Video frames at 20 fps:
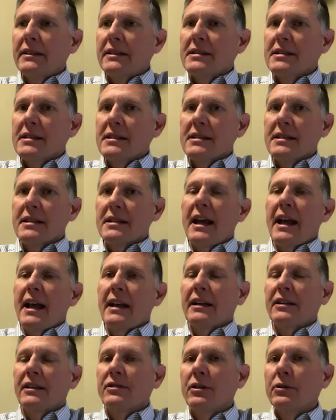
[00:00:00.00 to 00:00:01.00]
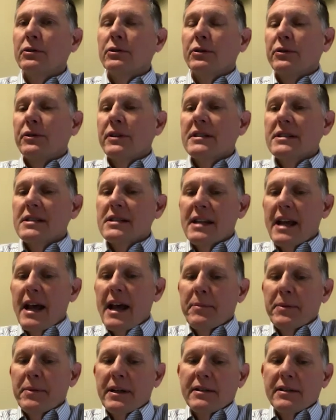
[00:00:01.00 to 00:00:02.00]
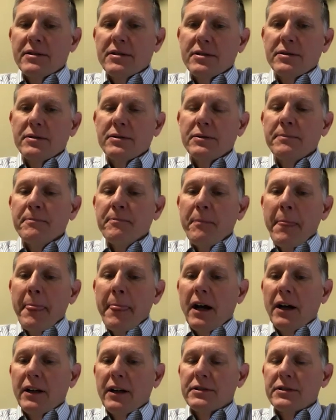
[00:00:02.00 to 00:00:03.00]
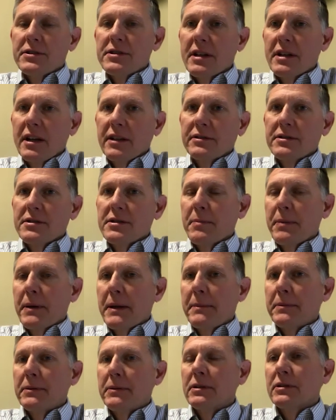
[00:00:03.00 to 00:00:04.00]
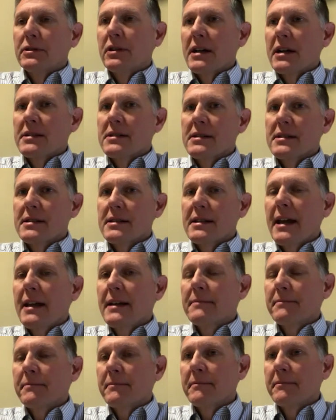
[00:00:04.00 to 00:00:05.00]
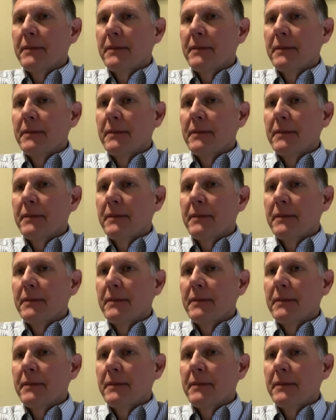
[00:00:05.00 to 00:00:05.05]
This isn't anecdotal. This is happening to hundreds and hundreds of people across the state,